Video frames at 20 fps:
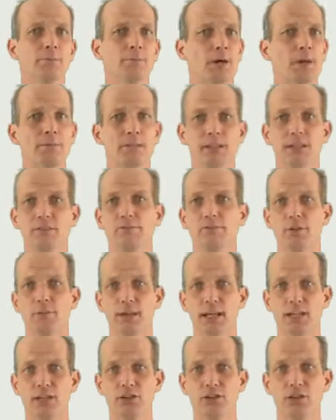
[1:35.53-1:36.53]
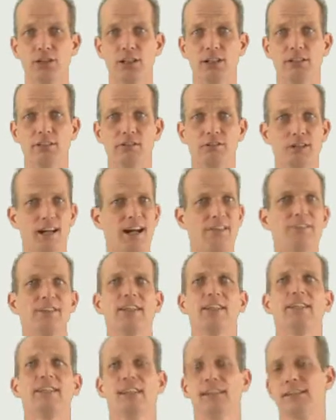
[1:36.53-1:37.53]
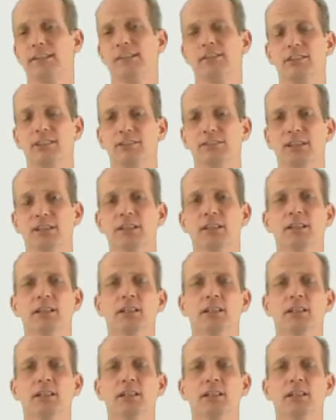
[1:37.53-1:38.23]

public information, traffic tickets even.